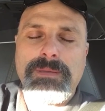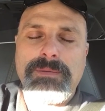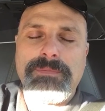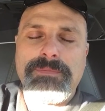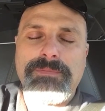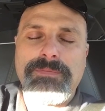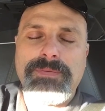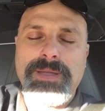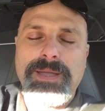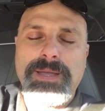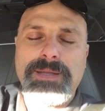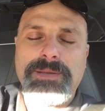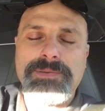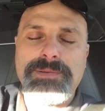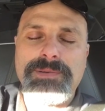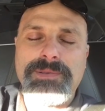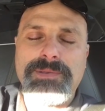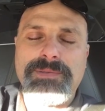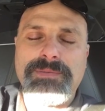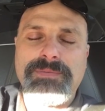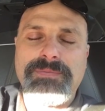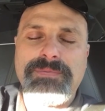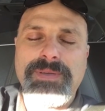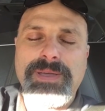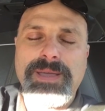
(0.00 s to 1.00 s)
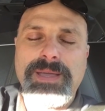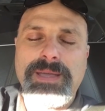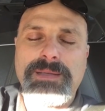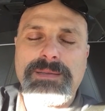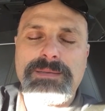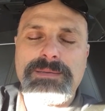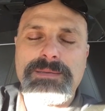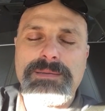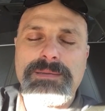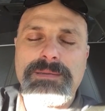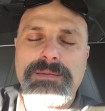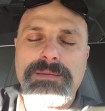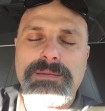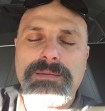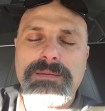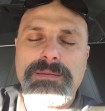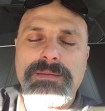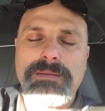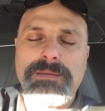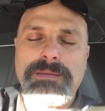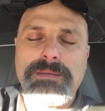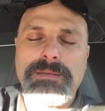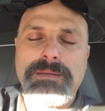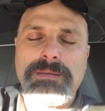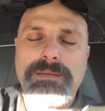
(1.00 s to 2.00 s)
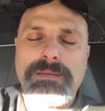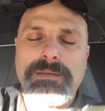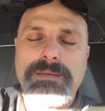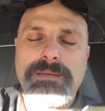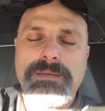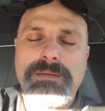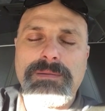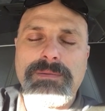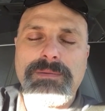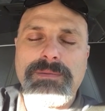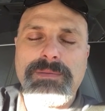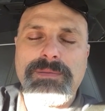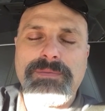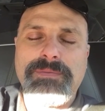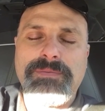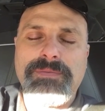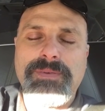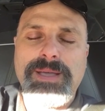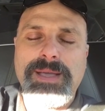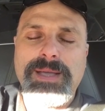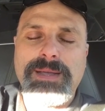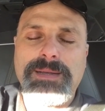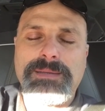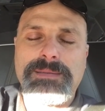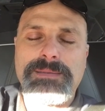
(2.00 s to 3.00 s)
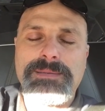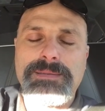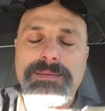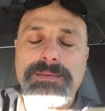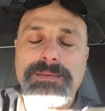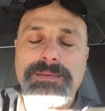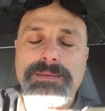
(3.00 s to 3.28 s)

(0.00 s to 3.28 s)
facts are the facts are the facts.